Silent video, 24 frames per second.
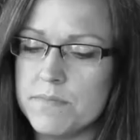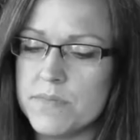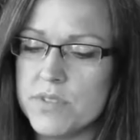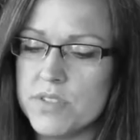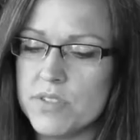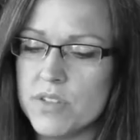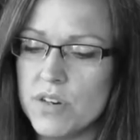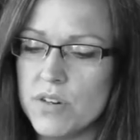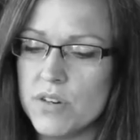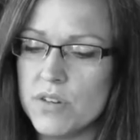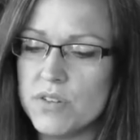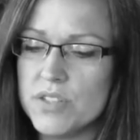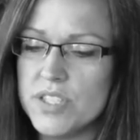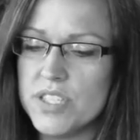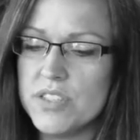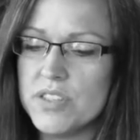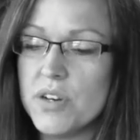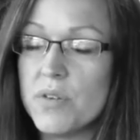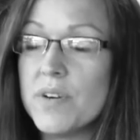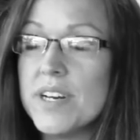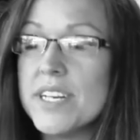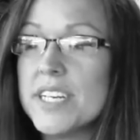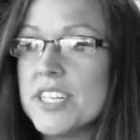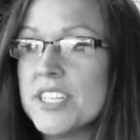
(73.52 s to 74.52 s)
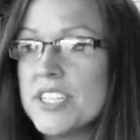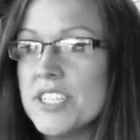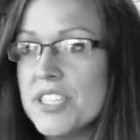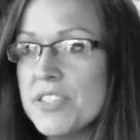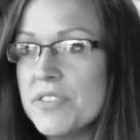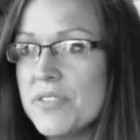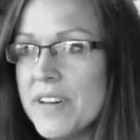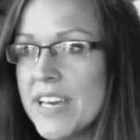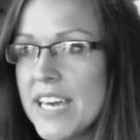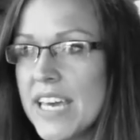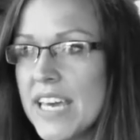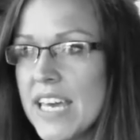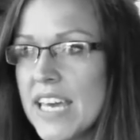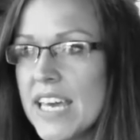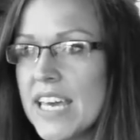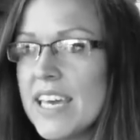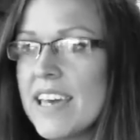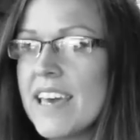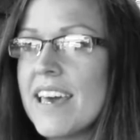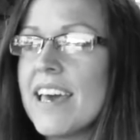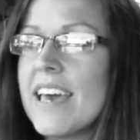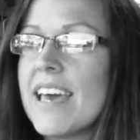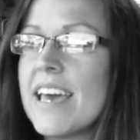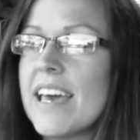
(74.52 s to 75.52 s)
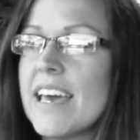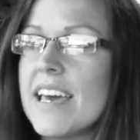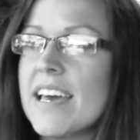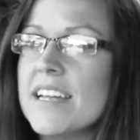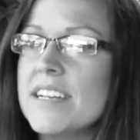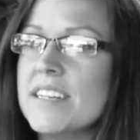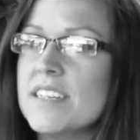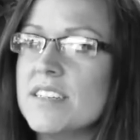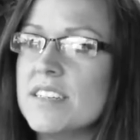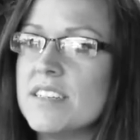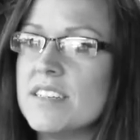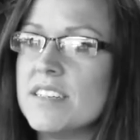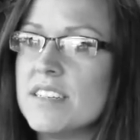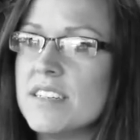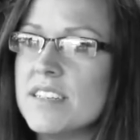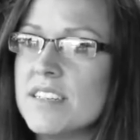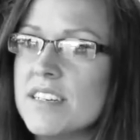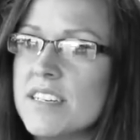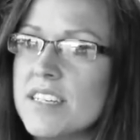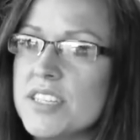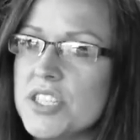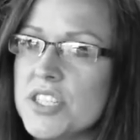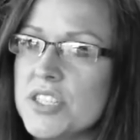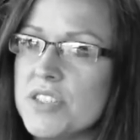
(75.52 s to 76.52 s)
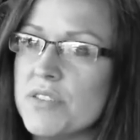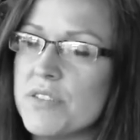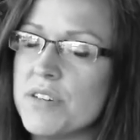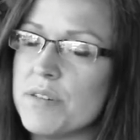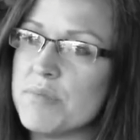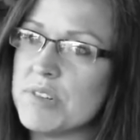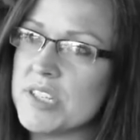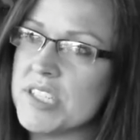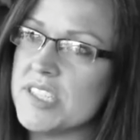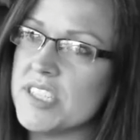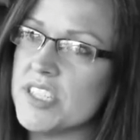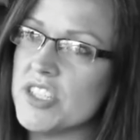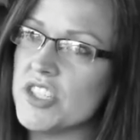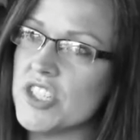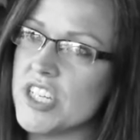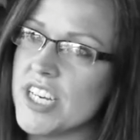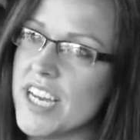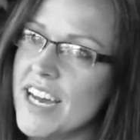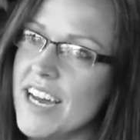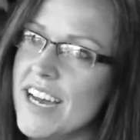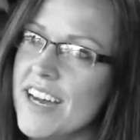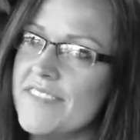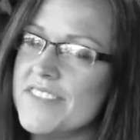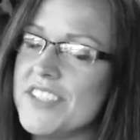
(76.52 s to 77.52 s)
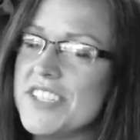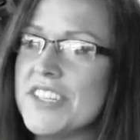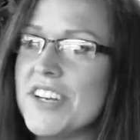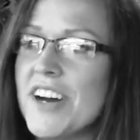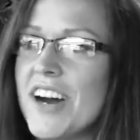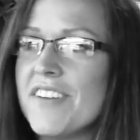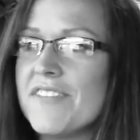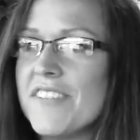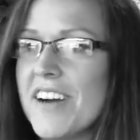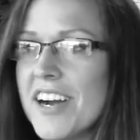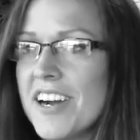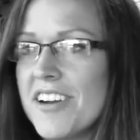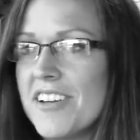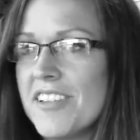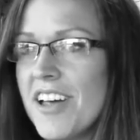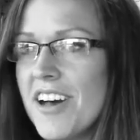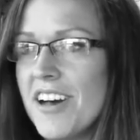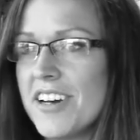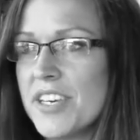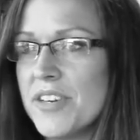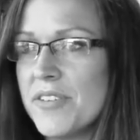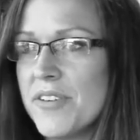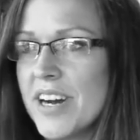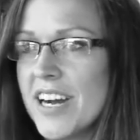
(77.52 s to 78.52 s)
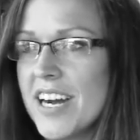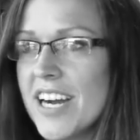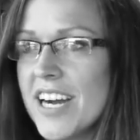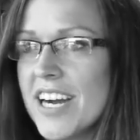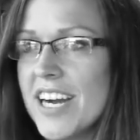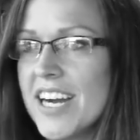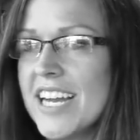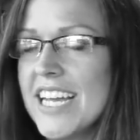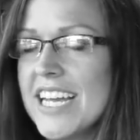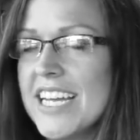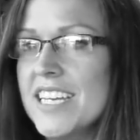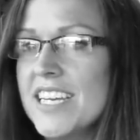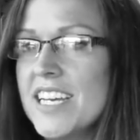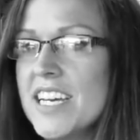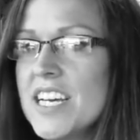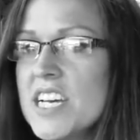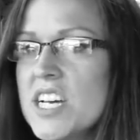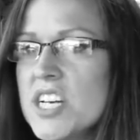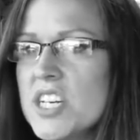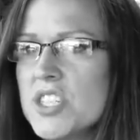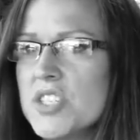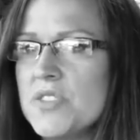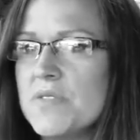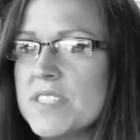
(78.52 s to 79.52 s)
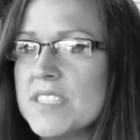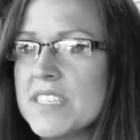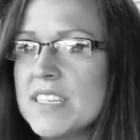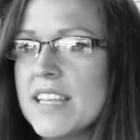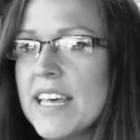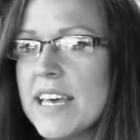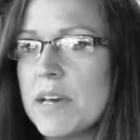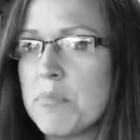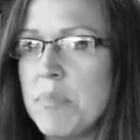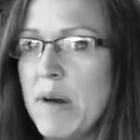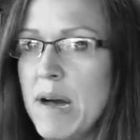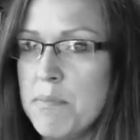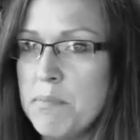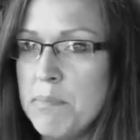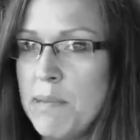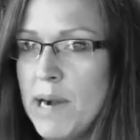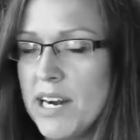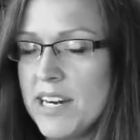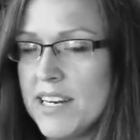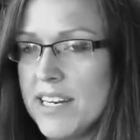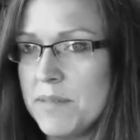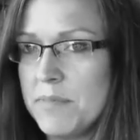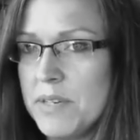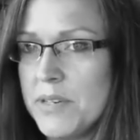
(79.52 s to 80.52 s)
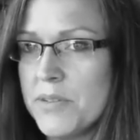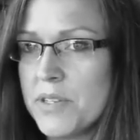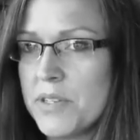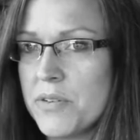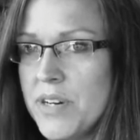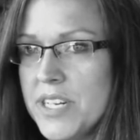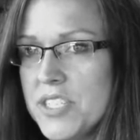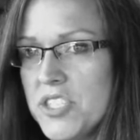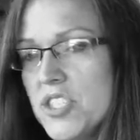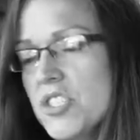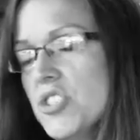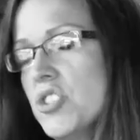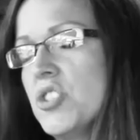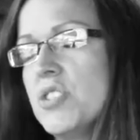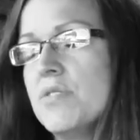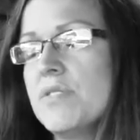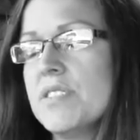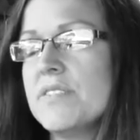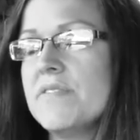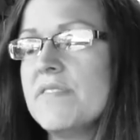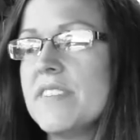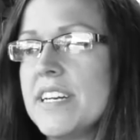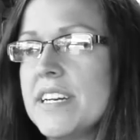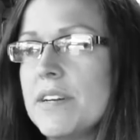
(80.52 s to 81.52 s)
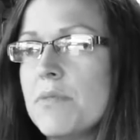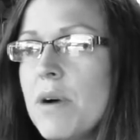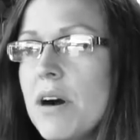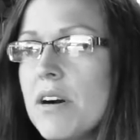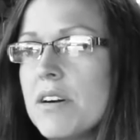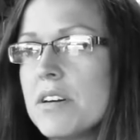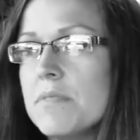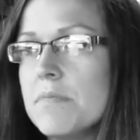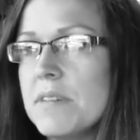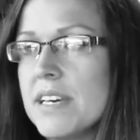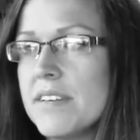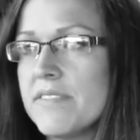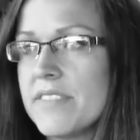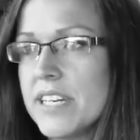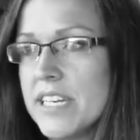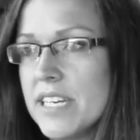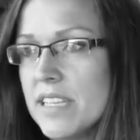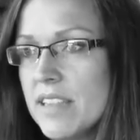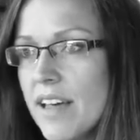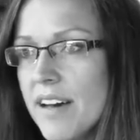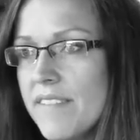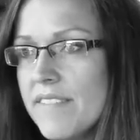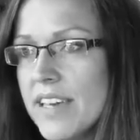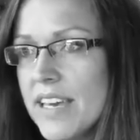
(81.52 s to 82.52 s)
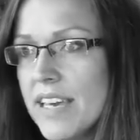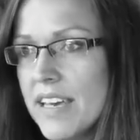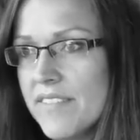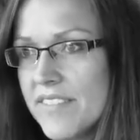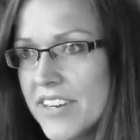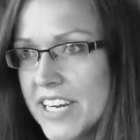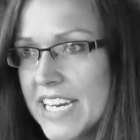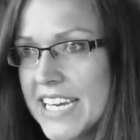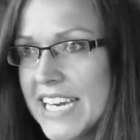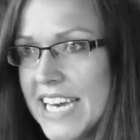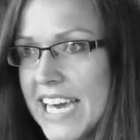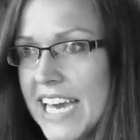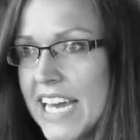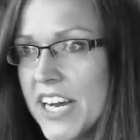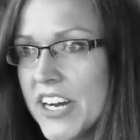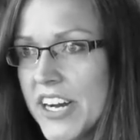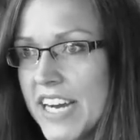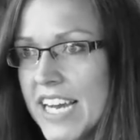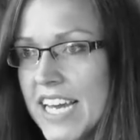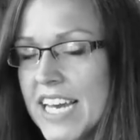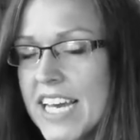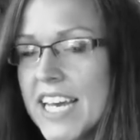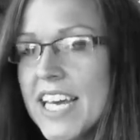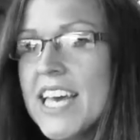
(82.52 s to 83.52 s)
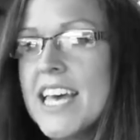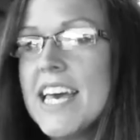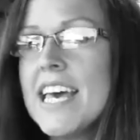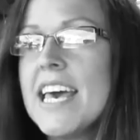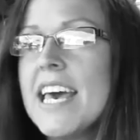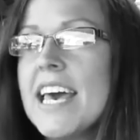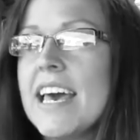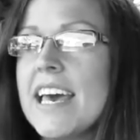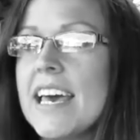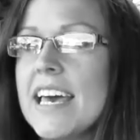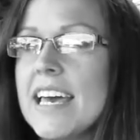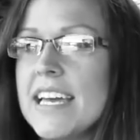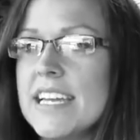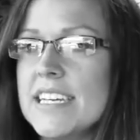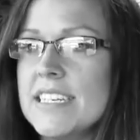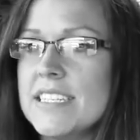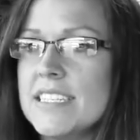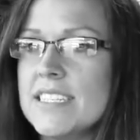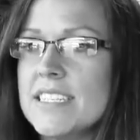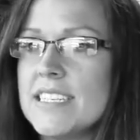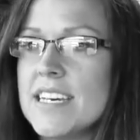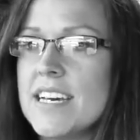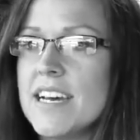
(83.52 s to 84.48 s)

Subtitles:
so do you know what you're doing? And do you know what procedure you have? Do you know how far along you are? And she wasn't bombarding me with questions. She was very welcoming, very loving, very caring, and